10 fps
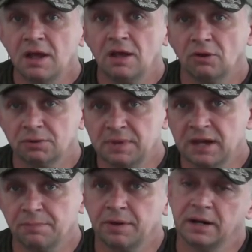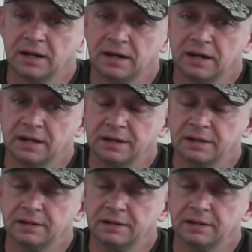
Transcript: Look me up on